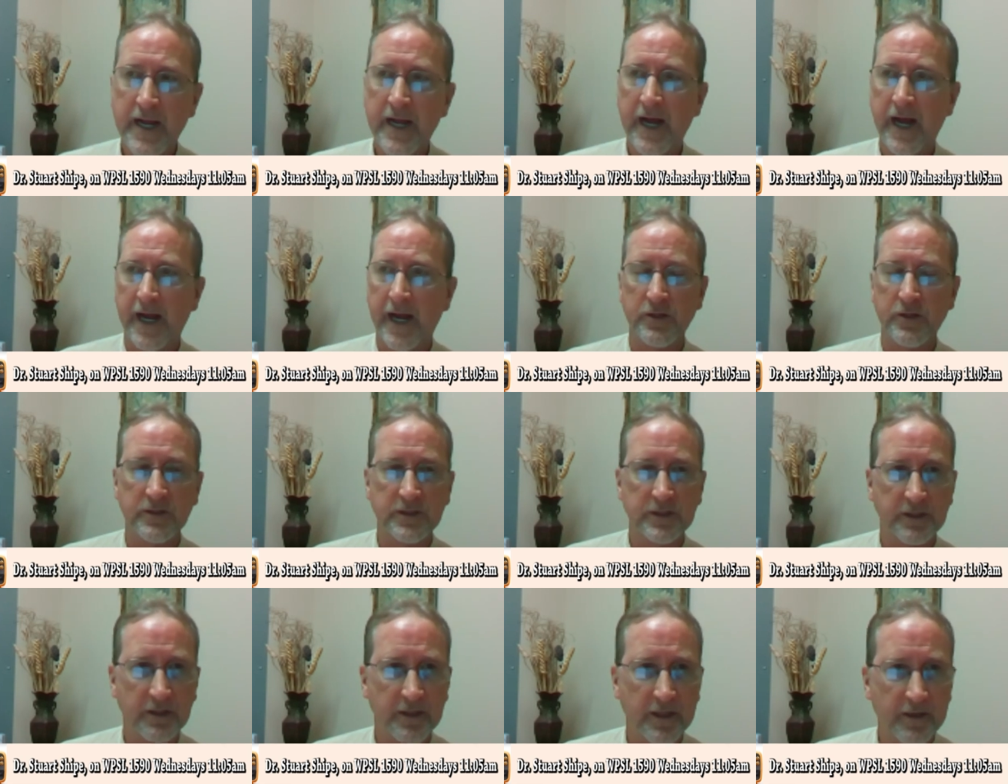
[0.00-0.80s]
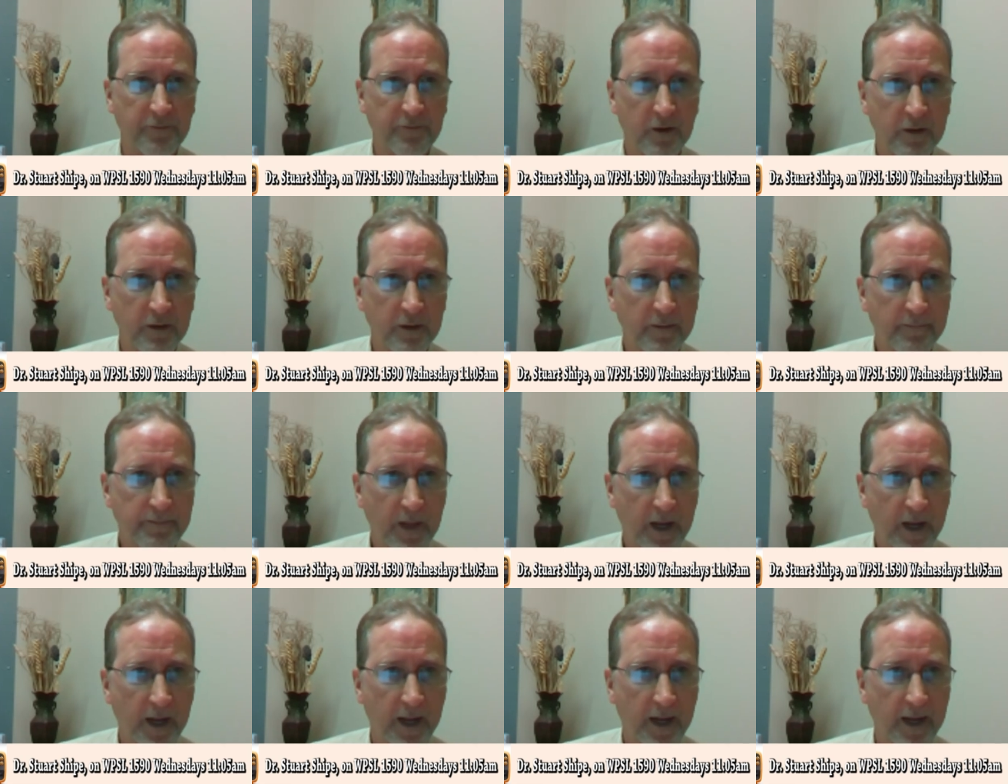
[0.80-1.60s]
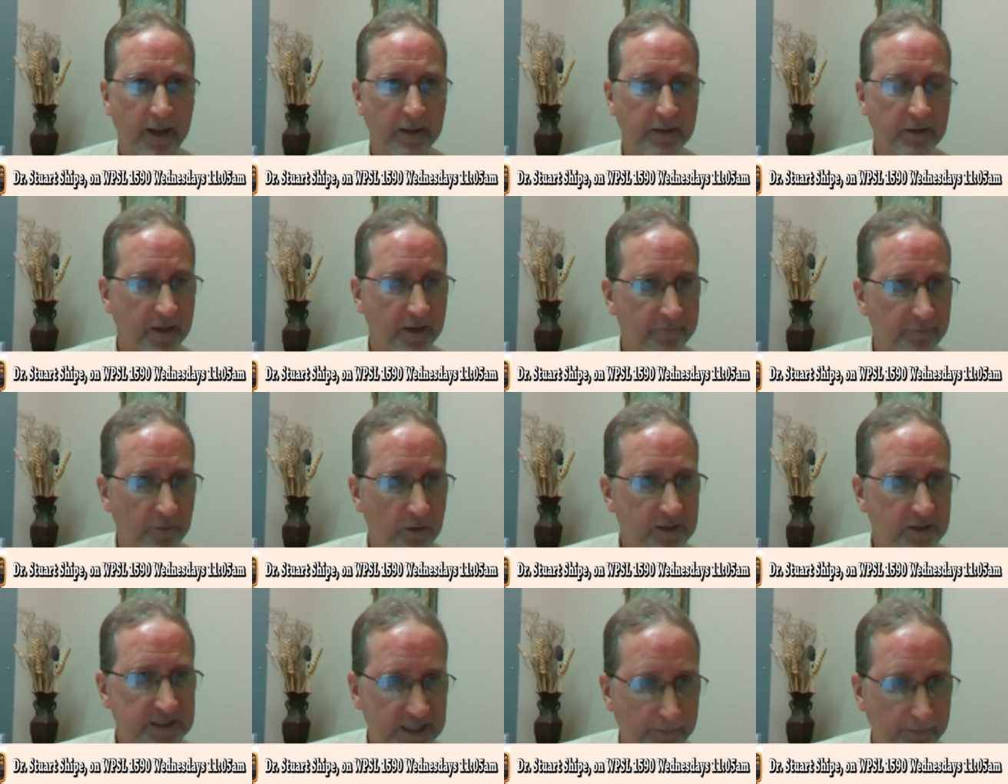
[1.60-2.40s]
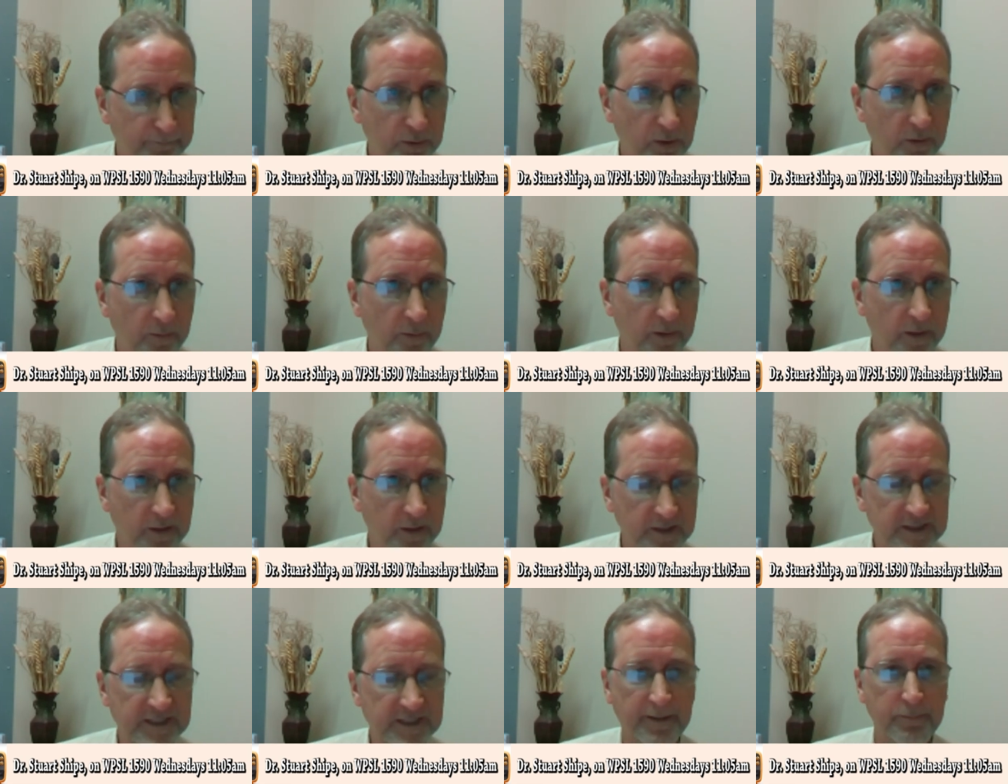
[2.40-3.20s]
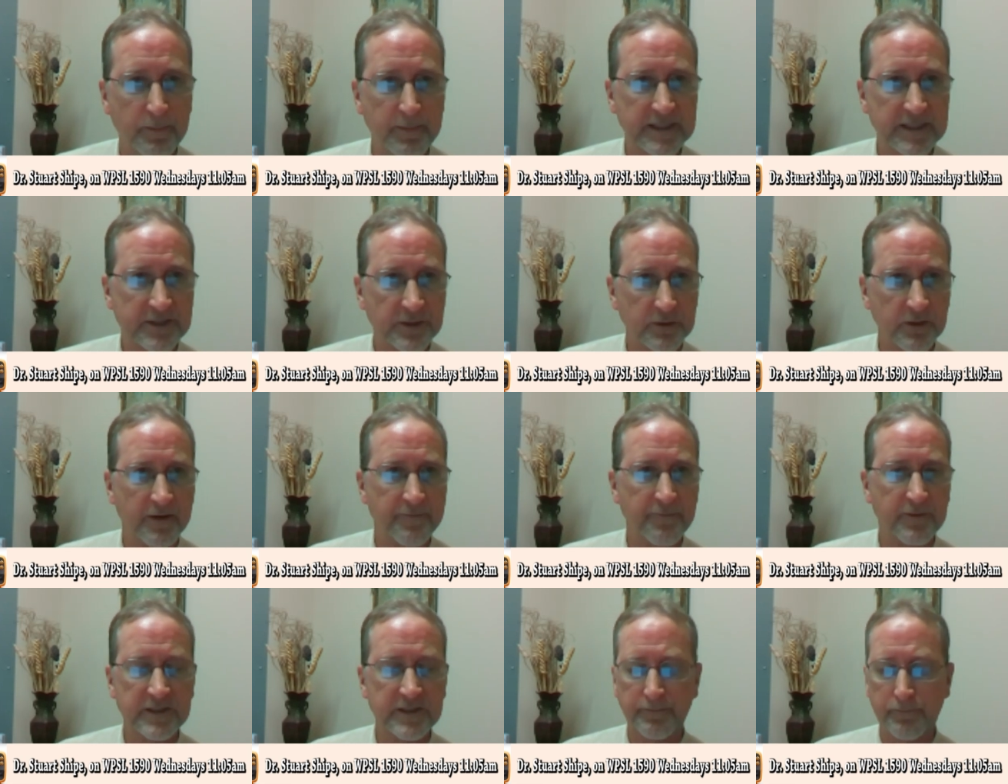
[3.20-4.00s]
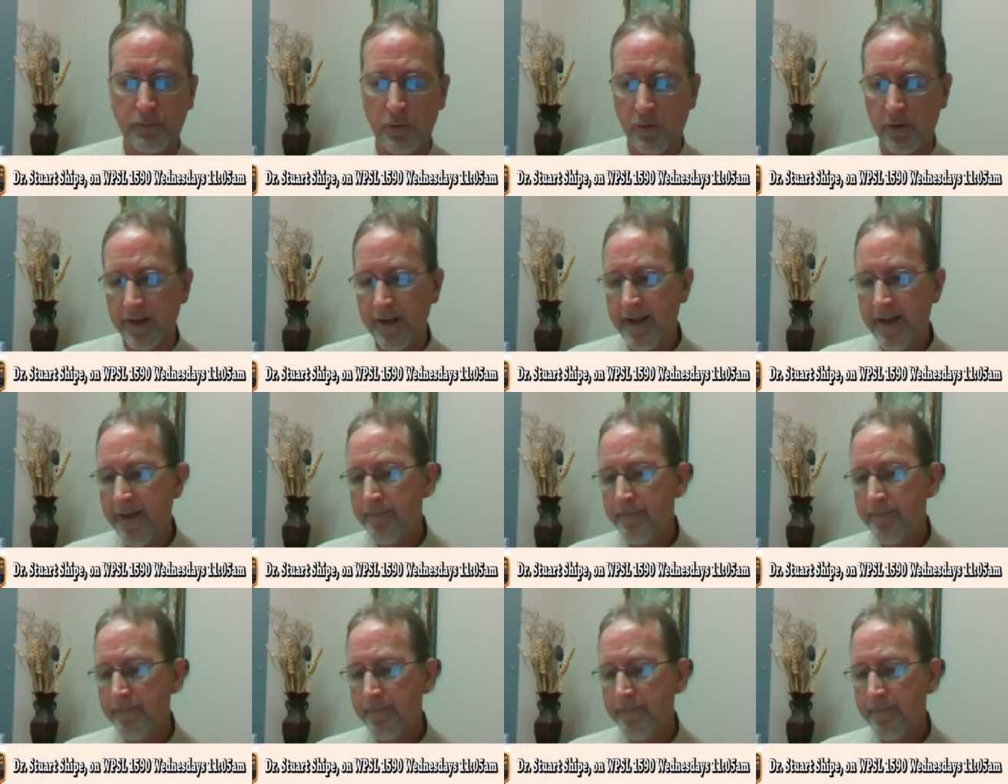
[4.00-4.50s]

How do you use liver uh, liver supple, supplements or liver support?